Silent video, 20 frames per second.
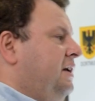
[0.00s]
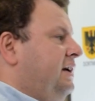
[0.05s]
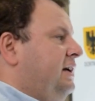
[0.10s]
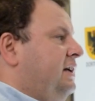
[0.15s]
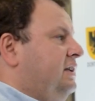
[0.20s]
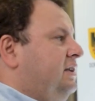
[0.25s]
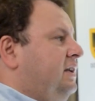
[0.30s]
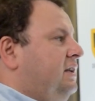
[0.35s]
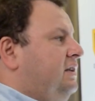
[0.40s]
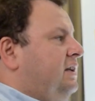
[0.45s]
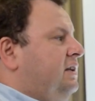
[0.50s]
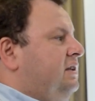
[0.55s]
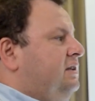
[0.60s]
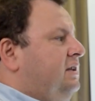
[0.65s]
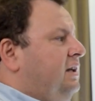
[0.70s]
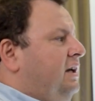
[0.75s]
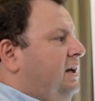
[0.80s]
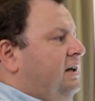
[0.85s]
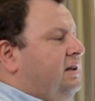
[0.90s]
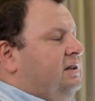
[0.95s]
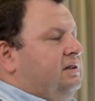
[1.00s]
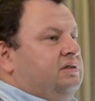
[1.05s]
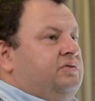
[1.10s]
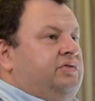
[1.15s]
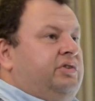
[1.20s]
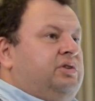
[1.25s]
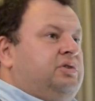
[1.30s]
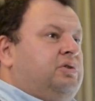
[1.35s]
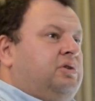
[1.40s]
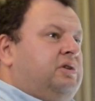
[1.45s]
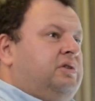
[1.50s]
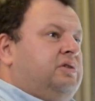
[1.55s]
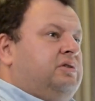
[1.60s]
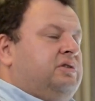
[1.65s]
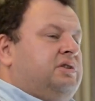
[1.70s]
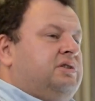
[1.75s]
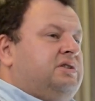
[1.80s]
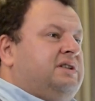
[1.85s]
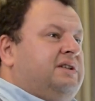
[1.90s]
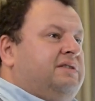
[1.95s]
And then I take and return
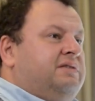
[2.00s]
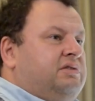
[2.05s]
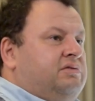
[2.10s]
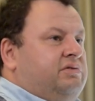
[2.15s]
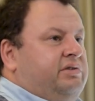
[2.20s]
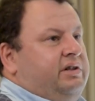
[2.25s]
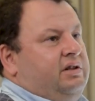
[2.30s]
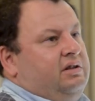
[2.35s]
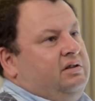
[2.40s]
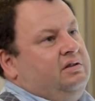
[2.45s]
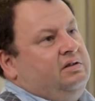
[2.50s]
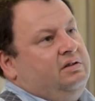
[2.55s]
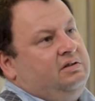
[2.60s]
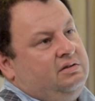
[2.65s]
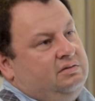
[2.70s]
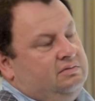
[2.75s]
on the 7th rank.